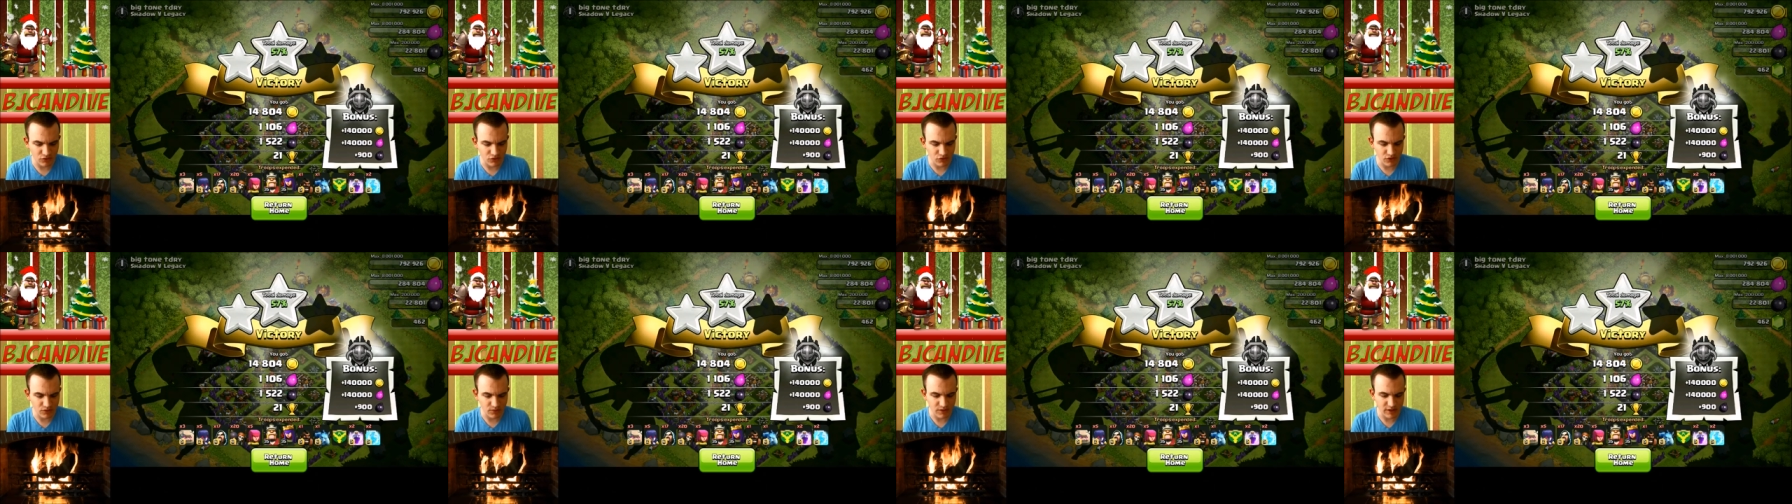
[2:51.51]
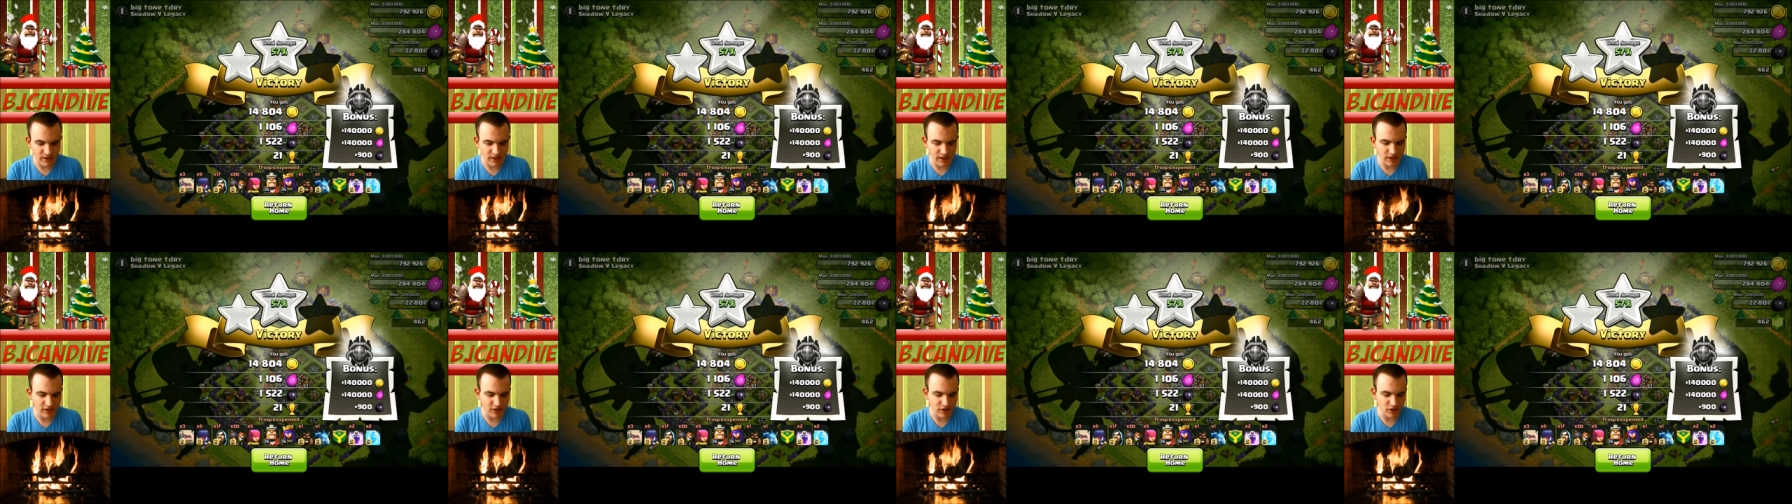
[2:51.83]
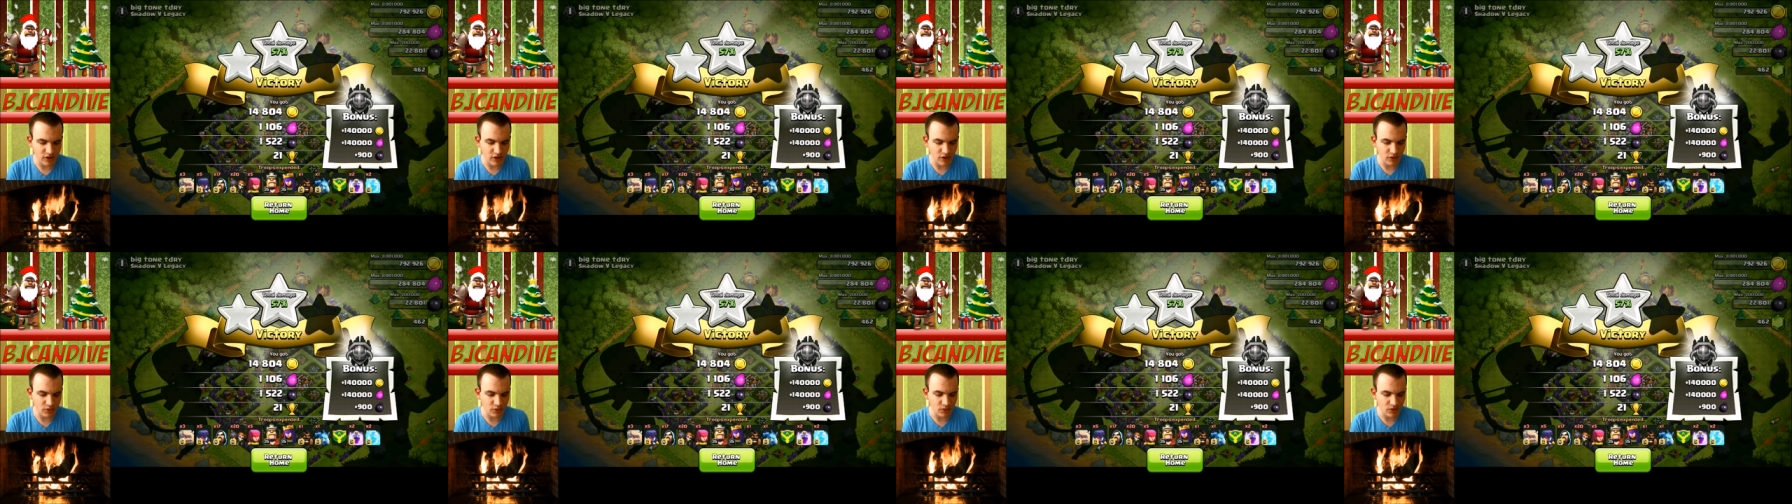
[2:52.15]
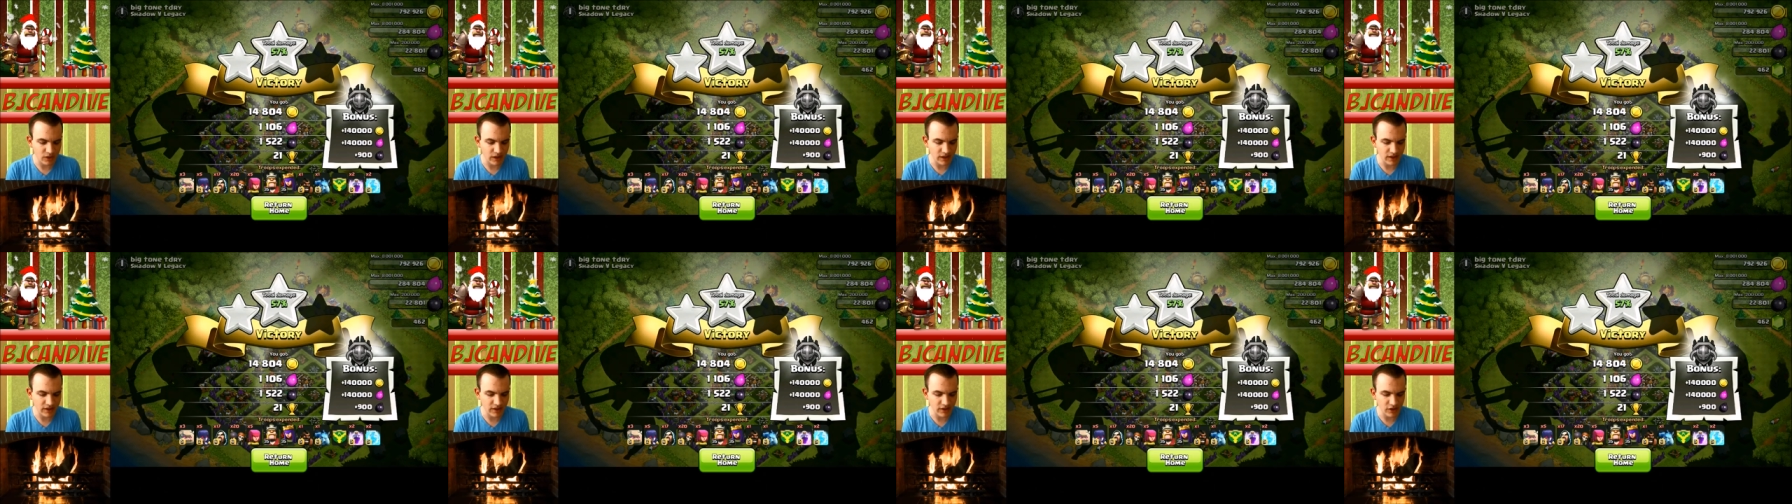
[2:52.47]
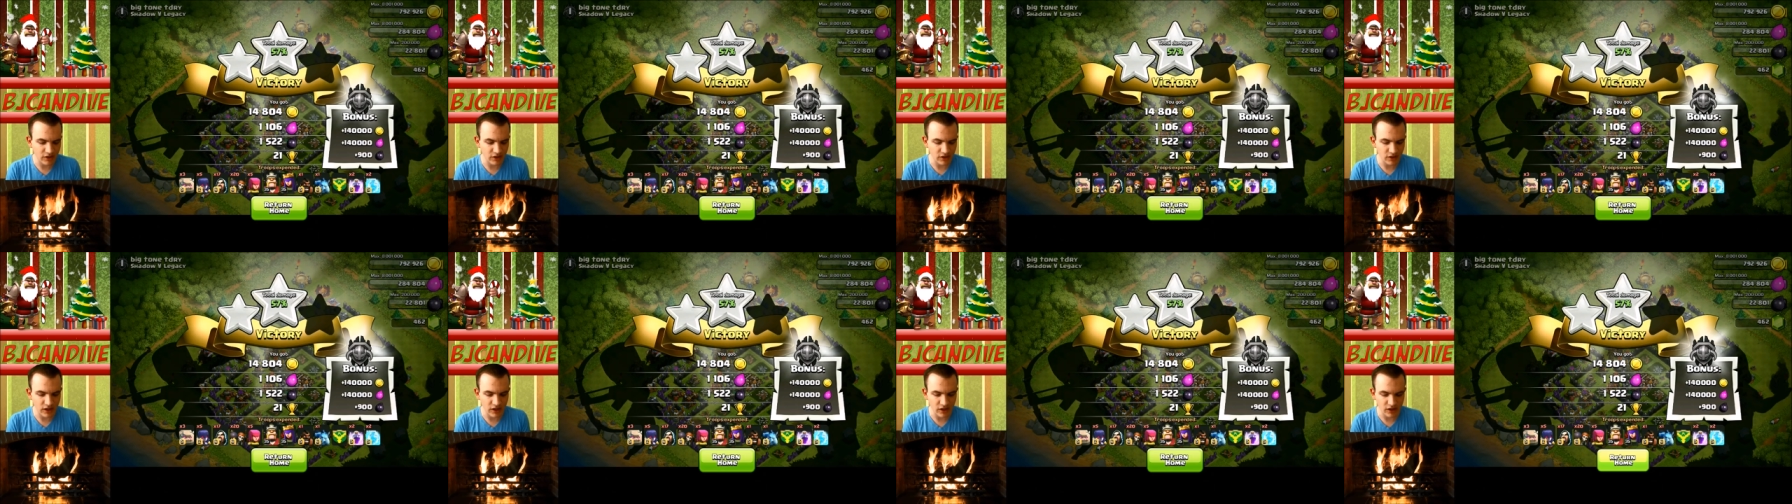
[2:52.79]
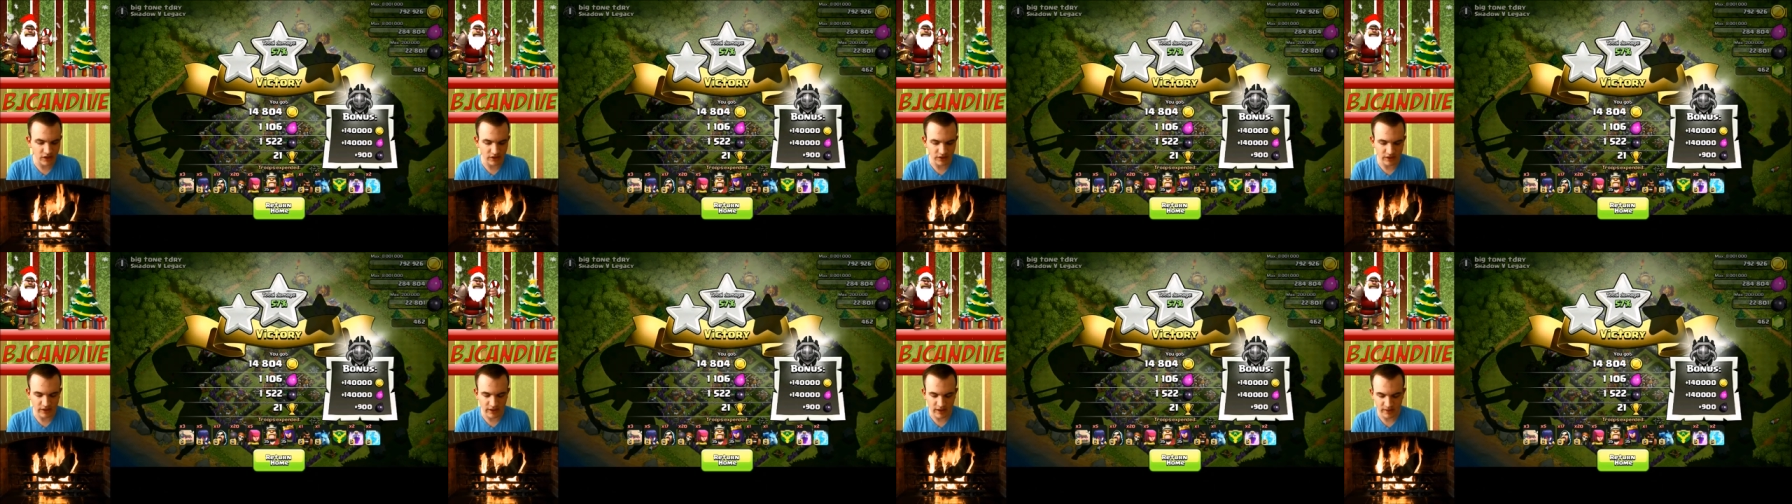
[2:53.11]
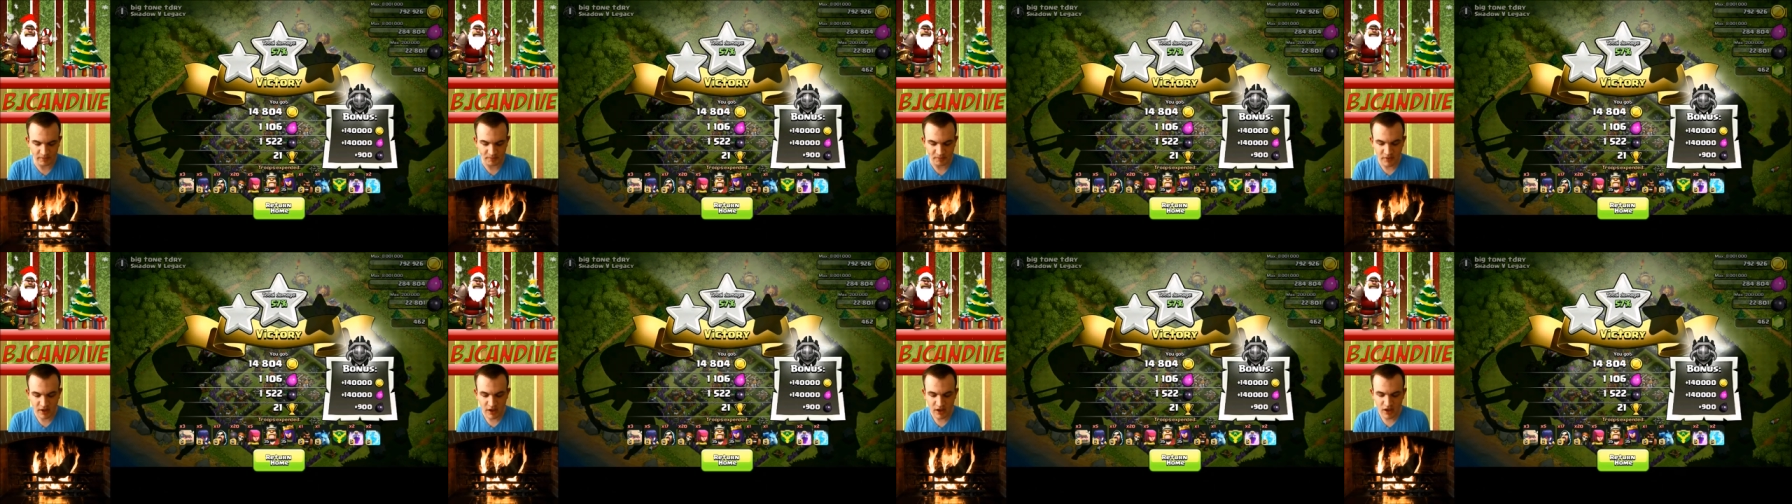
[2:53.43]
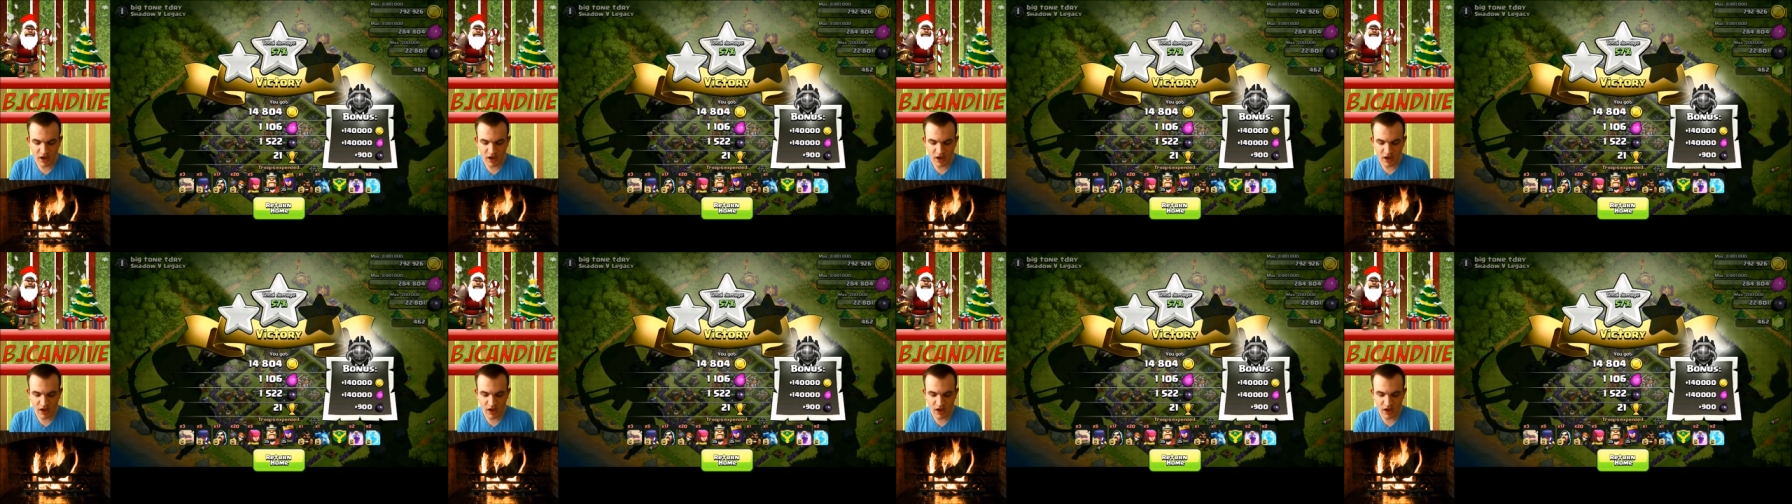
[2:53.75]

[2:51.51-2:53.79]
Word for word: troops yet, so we're getting good luck on that.